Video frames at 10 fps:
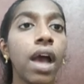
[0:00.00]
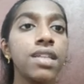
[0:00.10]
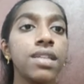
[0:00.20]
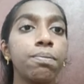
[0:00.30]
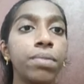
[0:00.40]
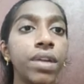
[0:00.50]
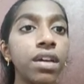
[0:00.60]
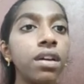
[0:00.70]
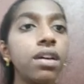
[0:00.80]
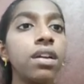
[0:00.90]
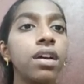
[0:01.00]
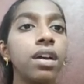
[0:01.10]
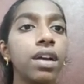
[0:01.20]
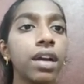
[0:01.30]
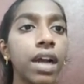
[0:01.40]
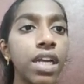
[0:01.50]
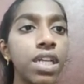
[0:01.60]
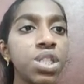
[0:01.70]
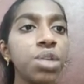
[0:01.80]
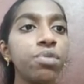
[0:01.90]
as a prior
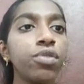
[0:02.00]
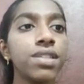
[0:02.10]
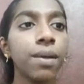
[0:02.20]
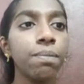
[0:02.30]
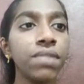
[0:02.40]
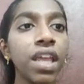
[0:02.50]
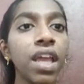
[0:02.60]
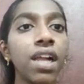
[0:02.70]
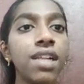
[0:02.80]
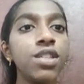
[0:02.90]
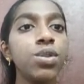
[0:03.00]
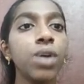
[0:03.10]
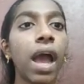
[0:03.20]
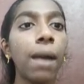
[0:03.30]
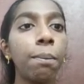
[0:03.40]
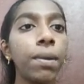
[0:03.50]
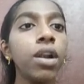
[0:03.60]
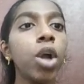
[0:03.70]
condition for something else to happen